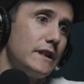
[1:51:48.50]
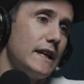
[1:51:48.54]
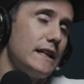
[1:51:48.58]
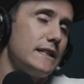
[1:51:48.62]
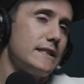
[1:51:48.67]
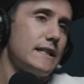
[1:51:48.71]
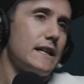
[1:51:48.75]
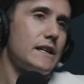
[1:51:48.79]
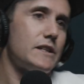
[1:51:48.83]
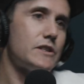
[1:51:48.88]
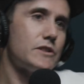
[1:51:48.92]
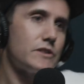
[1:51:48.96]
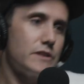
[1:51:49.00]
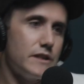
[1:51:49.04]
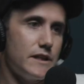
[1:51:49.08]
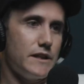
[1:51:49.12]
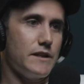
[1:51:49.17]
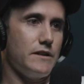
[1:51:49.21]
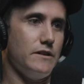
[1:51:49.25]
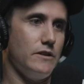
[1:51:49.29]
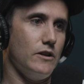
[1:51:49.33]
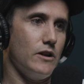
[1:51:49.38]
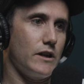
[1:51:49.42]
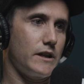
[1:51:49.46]
that's actually
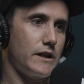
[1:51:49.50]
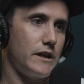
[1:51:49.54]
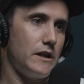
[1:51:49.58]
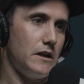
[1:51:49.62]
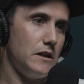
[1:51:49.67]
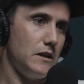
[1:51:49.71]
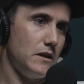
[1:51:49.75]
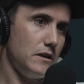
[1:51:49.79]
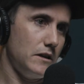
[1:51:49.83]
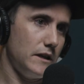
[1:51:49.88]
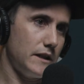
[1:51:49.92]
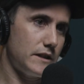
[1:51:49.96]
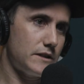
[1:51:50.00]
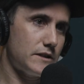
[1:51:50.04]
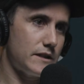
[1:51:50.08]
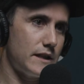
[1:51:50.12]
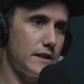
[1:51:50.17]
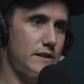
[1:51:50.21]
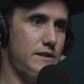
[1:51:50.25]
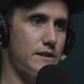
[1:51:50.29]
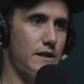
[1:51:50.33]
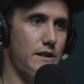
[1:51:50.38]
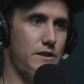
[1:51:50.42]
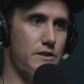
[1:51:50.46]

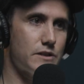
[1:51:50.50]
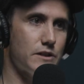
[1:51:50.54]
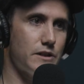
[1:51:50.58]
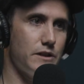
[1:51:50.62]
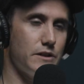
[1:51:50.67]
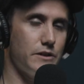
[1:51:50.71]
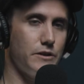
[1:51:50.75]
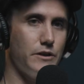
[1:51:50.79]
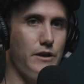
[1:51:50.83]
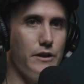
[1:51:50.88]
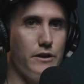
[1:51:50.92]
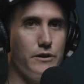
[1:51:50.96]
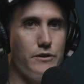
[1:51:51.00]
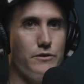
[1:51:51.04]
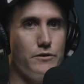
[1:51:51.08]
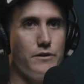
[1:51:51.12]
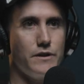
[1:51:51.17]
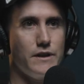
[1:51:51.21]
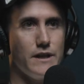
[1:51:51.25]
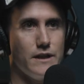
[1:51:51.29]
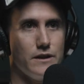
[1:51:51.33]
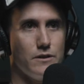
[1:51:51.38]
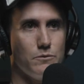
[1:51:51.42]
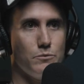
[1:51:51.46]
that's actually a good
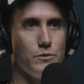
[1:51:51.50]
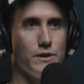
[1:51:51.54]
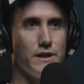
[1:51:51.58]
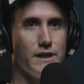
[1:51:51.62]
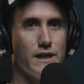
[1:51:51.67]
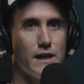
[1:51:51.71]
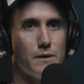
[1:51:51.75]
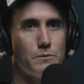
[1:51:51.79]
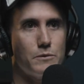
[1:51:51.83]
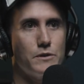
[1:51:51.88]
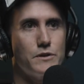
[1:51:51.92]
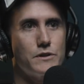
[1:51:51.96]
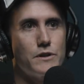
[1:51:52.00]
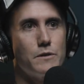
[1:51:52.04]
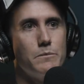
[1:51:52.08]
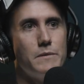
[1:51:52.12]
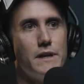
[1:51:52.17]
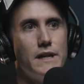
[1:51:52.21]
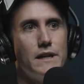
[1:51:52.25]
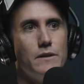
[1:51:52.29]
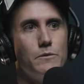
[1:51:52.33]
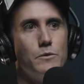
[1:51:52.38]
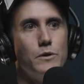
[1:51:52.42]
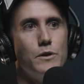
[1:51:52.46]
thing to bring up, because I
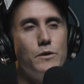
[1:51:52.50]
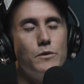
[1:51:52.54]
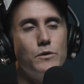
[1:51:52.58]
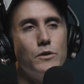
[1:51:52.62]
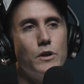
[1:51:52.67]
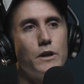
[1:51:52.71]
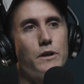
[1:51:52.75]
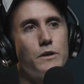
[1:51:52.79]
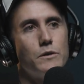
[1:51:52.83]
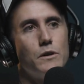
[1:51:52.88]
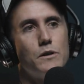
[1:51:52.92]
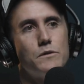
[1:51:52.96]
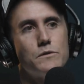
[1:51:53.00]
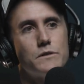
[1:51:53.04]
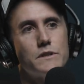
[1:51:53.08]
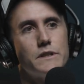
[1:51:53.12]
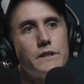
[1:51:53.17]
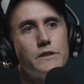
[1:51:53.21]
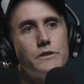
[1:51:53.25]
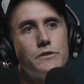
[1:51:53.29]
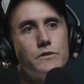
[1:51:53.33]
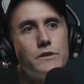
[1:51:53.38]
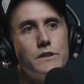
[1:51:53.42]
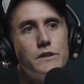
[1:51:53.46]
mean I was
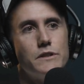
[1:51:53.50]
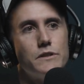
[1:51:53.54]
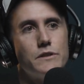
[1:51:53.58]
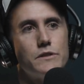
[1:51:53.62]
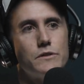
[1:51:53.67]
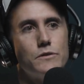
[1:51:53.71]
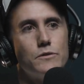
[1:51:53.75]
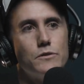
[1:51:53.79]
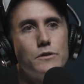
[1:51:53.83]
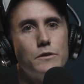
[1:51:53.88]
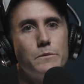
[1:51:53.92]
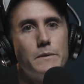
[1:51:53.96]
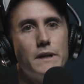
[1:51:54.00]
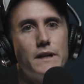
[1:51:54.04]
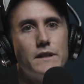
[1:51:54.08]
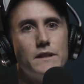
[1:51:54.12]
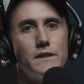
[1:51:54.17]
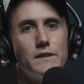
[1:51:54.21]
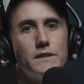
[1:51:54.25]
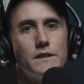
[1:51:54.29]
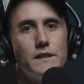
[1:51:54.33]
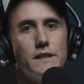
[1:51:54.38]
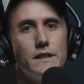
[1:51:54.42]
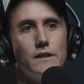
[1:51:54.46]
literally just talking about
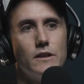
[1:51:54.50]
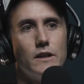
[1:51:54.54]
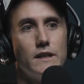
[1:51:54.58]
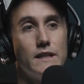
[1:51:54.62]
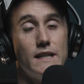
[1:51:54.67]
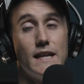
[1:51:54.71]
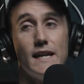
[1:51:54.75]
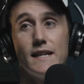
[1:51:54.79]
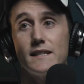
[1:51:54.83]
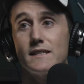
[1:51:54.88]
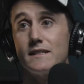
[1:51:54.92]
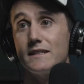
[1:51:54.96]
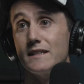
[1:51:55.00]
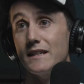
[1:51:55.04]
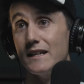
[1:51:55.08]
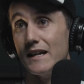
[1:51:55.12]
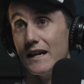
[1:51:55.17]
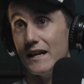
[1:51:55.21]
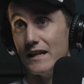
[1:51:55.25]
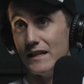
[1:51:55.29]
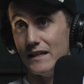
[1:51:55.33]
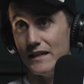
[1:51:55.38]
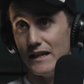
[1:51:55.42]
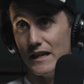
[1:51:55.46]
this like
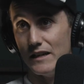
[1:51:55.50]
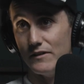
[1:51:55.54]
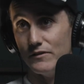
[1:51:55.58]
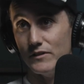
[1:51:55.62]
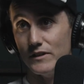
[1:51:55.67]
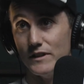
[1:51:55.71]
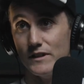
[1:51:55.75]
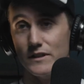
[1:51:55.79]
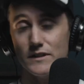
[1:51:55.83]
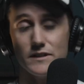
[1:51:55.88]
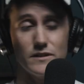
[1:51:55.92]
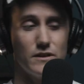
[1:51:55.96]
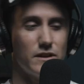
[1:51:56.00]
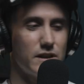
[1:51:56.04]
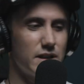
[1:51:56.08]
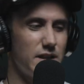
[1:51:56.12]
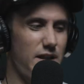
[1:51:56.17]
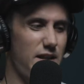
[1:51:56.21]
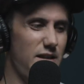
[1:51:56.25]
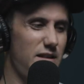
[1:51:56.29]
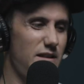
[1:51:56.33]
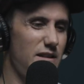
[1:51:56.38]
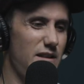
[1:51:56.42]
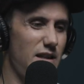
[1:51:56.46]
yesterday. Even it's like
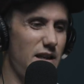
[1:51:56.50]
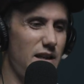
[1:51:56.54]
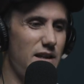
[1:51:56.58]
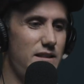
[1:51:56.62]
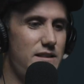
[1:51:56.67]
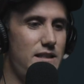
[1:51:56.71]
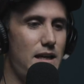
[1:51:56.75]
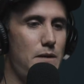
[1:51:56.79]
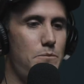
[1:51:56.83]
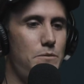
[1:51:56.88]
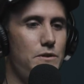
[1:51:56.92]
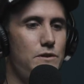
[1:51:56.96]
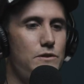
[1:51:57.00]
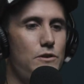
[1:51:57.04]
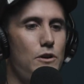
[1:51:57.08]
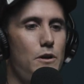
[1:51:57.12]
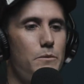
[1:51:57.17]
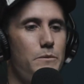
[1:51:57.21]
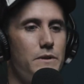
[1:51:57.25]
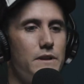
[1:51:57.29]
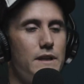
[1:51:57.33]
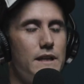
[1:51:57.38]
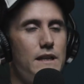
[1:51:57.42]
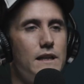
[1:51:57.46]
it's happened
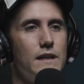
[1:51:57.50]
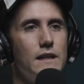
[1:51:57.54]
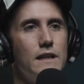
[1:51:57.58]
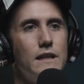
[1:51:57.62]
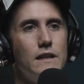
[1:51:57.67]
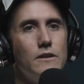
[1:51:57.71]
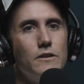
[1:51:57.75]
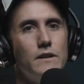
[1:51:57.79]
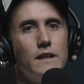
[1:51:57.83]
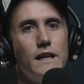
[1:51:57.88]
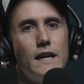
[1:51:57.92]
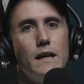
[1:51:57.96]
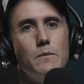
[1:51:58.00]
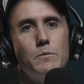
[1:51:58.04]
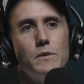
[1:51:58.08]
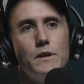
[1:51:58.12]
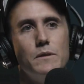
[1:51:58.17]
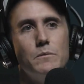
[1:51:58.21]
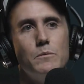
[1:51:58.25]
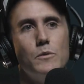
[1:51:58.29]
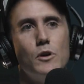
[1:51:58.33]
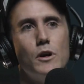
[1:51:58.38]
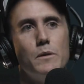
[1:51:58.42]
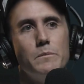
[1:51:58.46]
time here and there, but
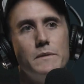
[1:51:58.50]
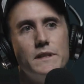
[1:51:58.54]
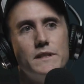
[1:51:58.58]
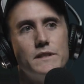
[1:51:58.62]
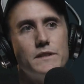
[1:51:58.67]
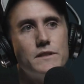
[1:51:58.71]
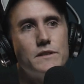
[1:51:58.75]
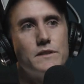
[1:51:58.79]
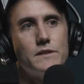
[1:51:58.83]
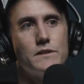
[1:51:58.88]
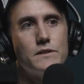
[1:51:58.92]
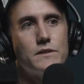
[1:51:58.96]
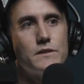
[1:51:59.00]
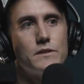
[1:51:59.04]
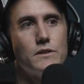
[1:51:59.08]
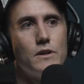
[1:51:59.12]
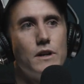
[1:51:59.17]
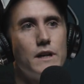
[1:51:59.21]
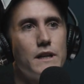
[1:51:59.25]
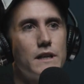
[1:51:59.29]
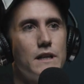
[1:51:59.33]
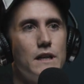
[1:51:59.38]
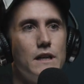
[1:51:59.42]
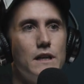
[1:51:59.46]
my missus is
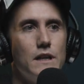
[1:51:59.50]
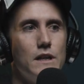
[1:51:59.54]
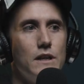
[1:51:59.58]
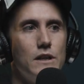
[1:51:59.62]
like,